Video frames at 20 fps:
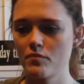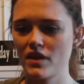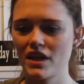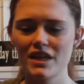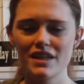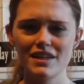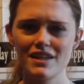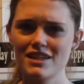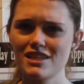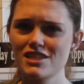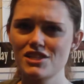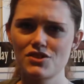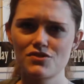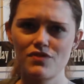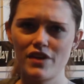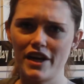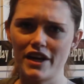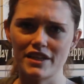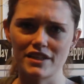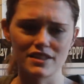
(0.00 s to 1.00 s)
And it's
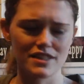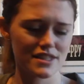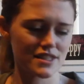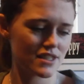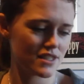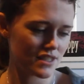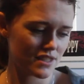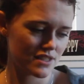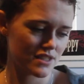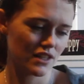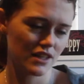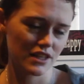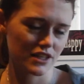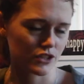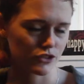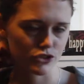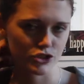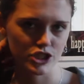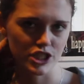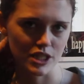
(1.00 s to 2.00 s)
fine, because it's not like
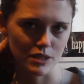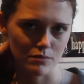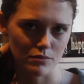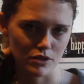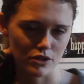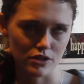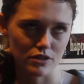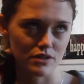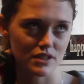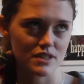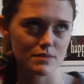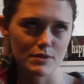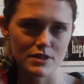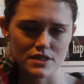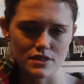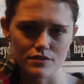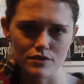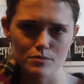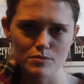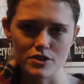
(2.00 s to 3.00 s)
they're cheap, or
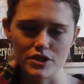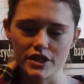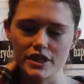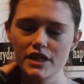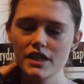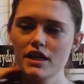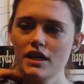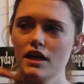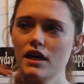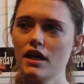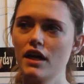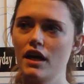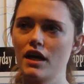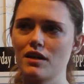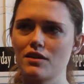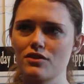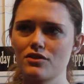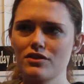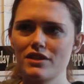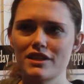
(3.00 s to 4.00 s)
expensive, I'm sorry.
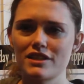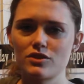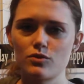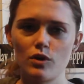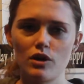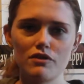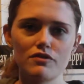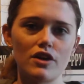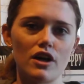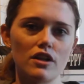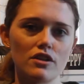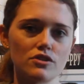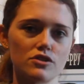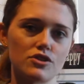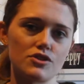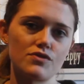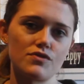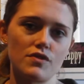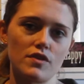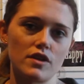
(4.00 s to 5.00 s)
They're like
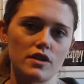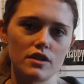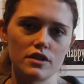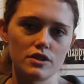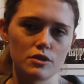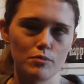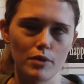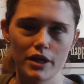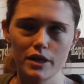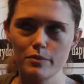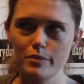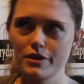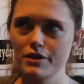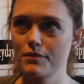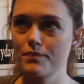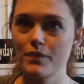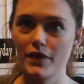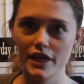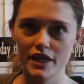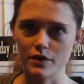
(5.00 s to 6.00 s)
$12 for a new body pillow.
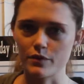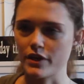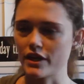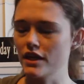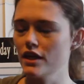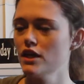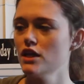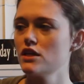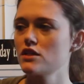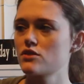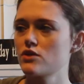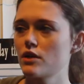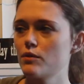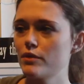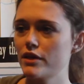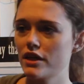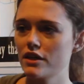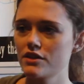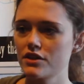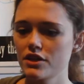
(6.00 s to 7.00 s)
Anyway, so I
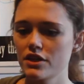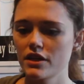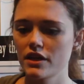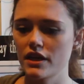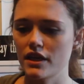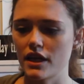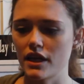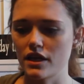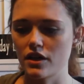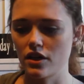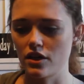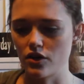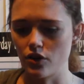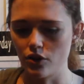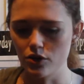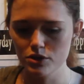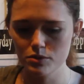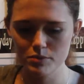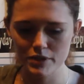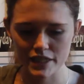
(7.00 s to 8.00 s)
went out there and I got
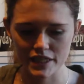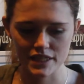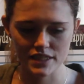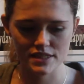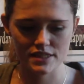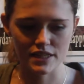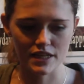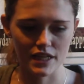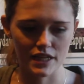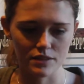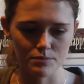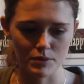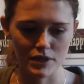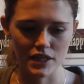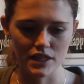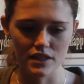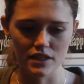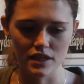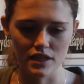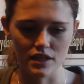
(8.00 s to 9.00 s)
all the blankets that had
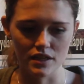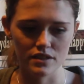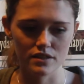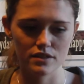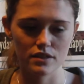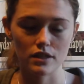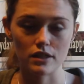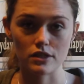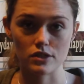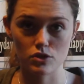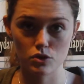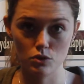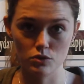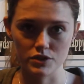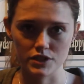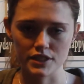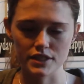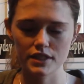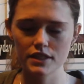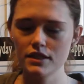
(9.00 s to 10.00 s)
been
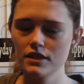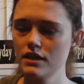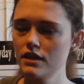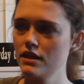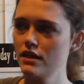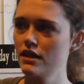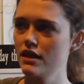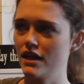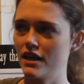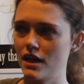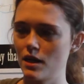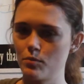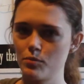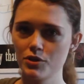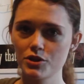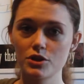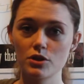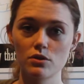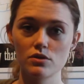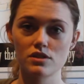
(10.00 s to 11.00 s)
assaulted, and I
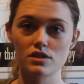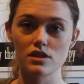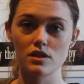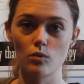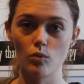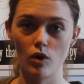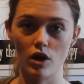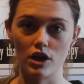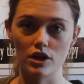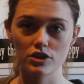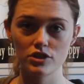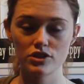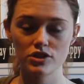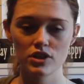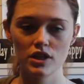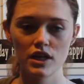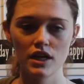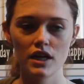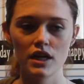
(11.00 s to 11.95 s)
put those in the wash.